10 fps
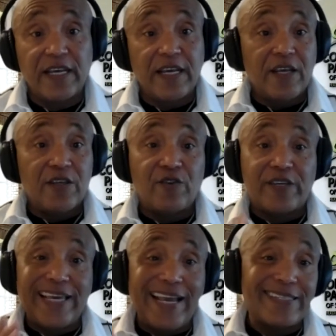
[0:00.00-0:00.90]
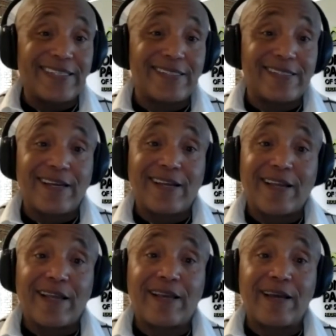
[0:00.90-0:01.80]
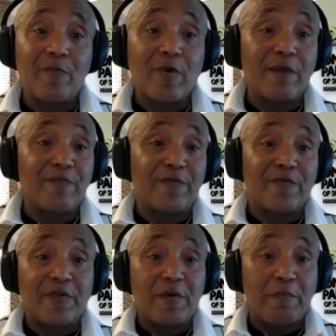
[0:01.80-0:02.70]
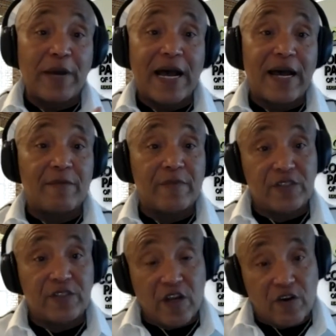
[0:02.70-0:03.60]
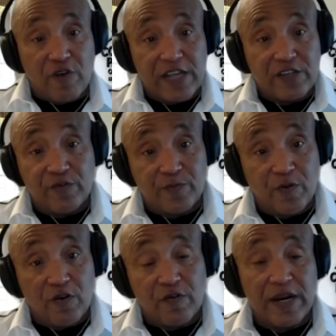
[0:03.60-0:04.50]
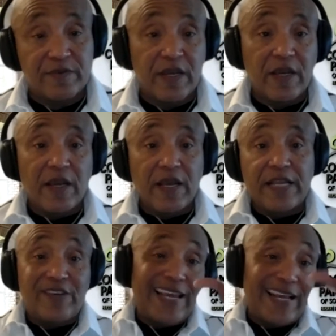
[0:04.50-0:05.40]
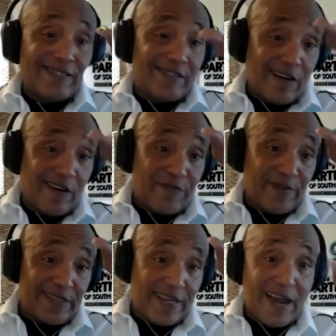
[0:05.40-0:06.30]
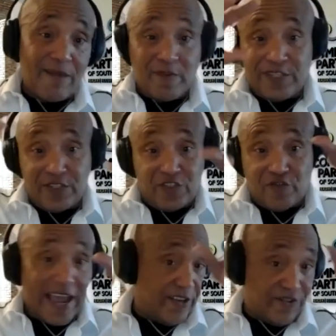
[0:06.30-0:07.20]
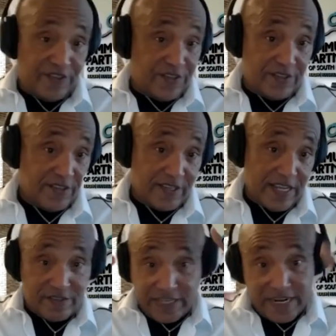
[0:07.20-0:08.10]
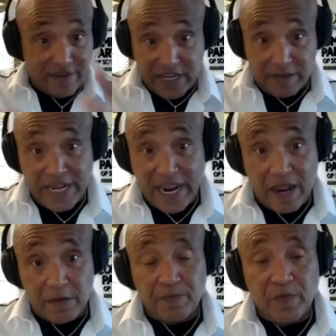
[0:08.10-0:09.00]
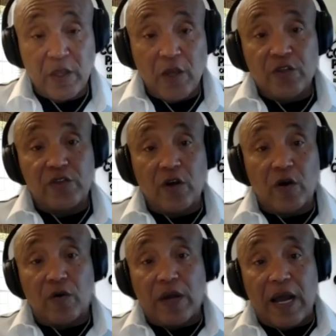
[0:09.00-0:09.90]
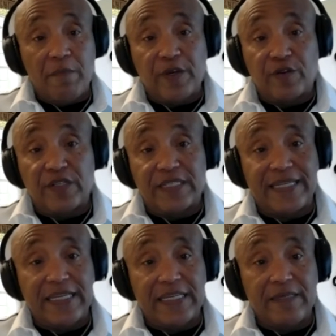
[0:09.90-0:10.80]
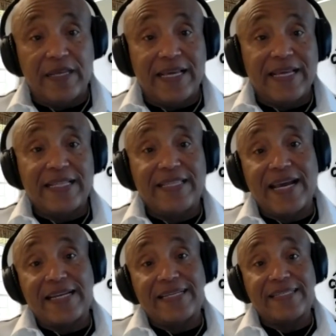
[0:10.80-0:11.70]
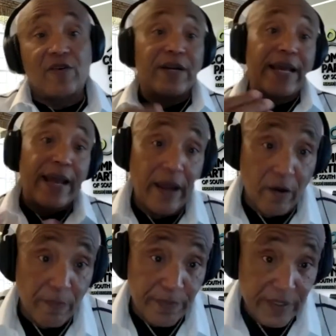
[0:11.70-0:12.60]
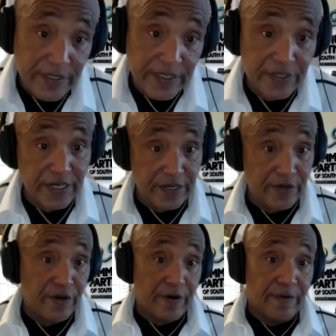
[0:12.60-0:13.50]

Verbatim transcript: You can't just come up from the bottom and start grassroots programs and you can't start from the top with just strategies, else they never come down. So I'm building a team that is going to help the senior.